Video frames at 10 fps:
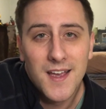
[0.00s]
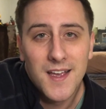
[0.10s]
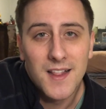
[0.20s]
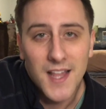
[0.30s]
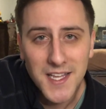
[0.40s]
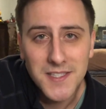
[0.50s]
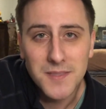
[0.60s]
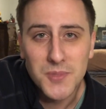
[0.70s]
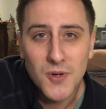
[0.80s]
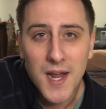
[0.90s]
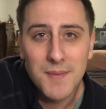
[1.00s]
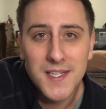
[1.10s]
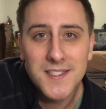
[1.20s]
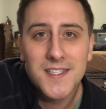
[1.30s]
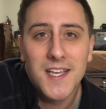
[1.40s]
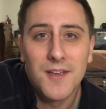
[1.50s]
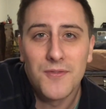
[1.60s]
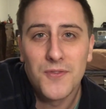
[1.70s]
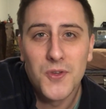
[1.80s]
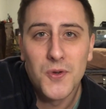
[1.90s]
like and subscribe this
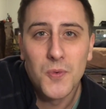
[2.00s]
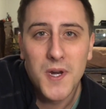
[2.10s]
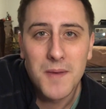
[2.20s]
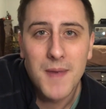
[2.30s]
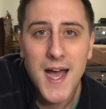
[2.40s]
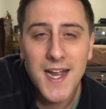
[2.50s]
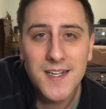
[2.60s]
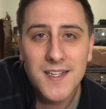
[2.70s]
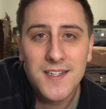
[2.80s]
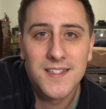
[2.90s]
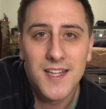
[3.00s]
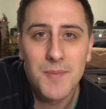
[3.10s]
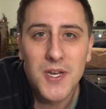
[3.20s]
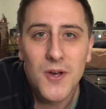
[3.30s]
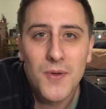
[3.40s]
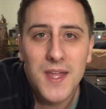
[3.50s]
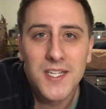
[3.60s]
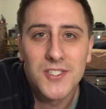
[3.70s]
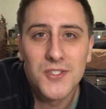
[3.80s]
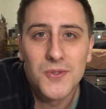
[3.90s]
if you wouldn't mind, to let me know
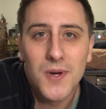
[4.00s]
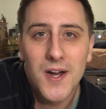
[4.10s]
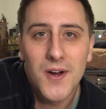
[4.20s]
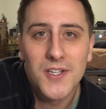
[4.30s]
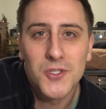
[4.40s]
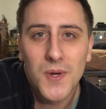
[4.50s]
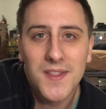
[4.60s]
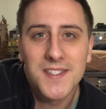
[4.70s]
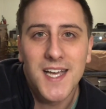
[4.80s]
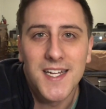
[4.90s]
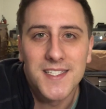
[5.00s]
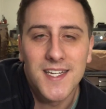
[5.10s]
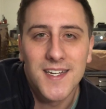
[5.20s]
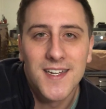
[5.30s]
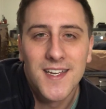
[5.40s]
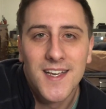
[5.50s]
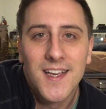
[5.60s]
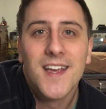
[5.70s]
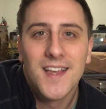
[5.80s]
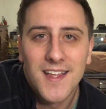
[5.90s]
that you are enjoying this content.
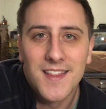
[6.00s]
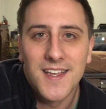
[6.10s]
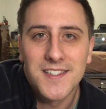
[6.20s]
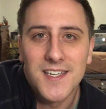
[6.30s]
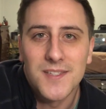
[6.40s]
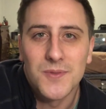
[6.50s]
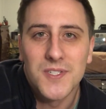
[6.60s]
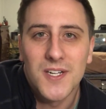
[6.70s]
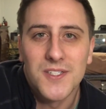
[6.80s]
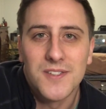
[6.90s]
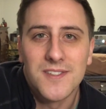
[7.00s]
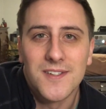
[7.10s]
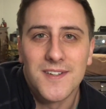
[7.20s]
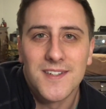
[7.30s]
Thanks guys, we'll talk to you soon.